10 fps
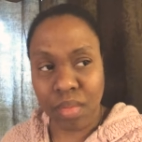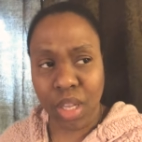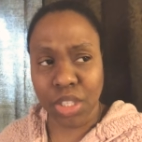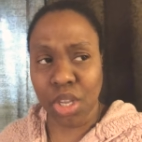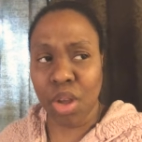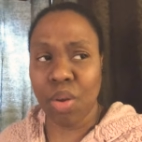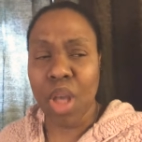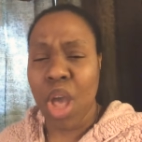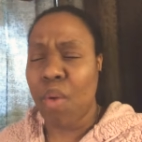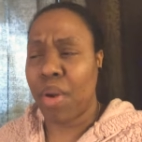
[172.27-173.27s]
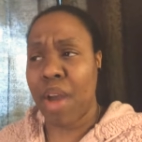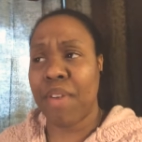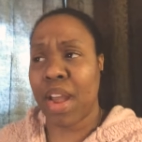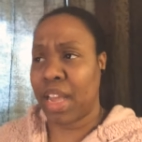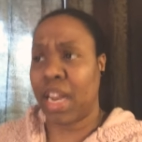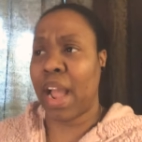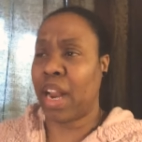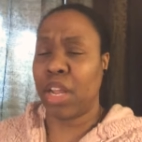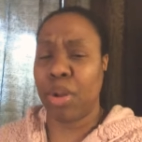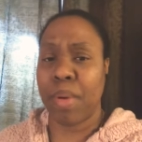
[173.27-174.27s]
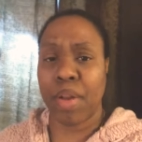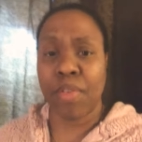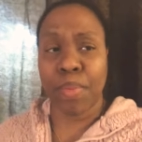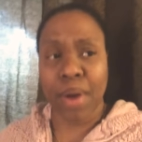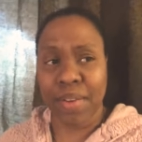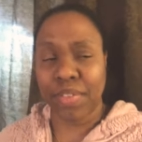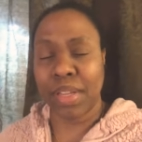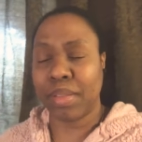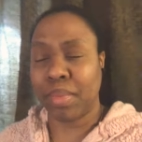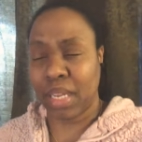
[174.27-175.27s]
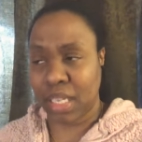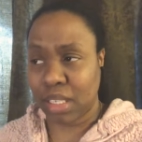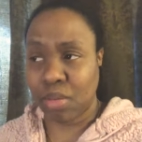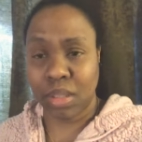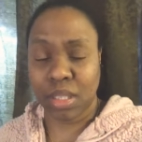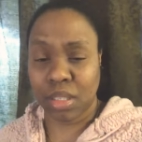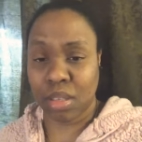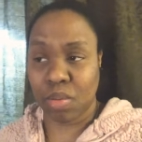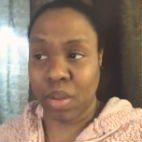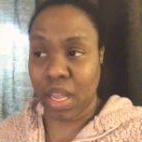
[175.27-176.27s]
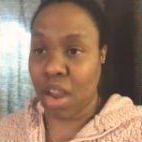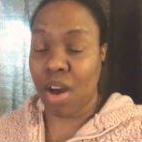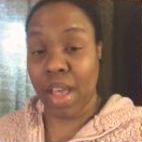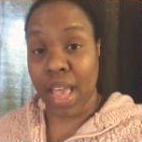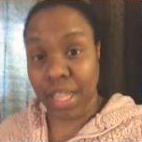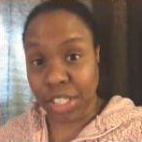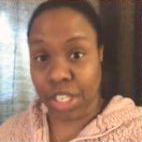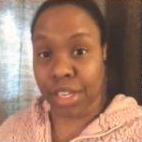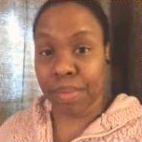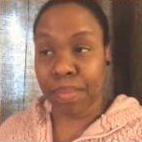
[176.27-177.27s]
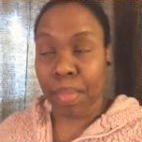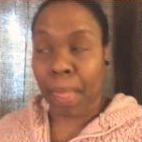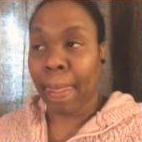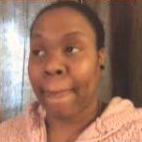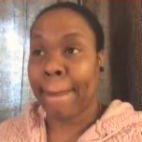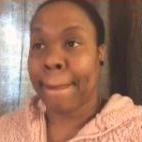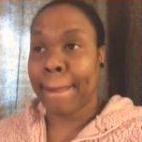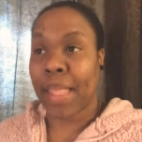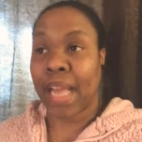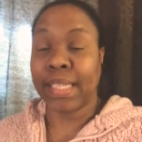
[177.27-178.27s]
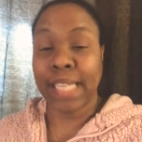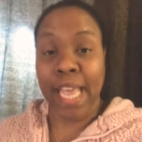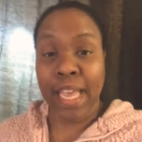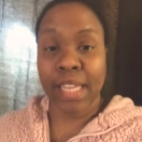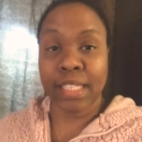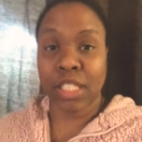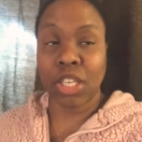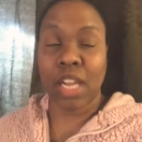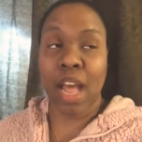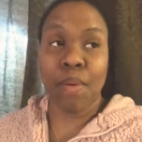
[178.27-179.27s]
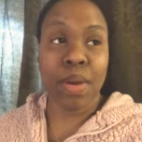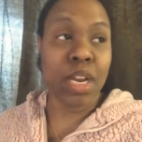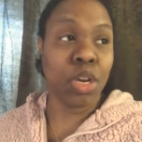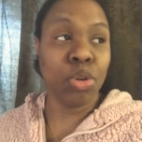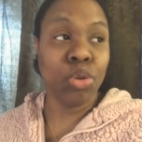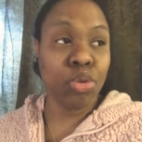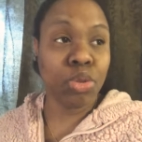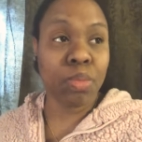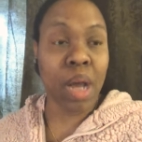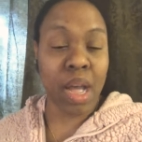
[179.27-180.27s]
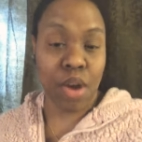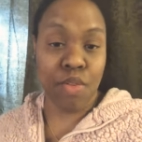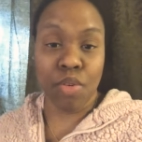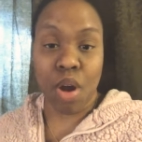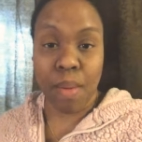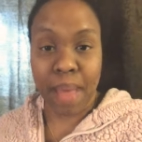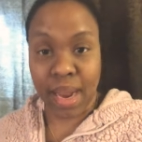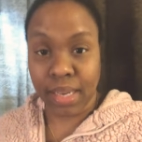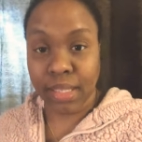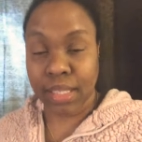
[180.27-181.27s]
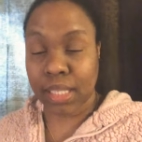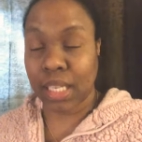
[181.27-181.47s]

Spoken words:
And so whenever I get like a little bit of a profit, because it was what they call hedging, I'd take it so that I wouldn't lose my overall balance,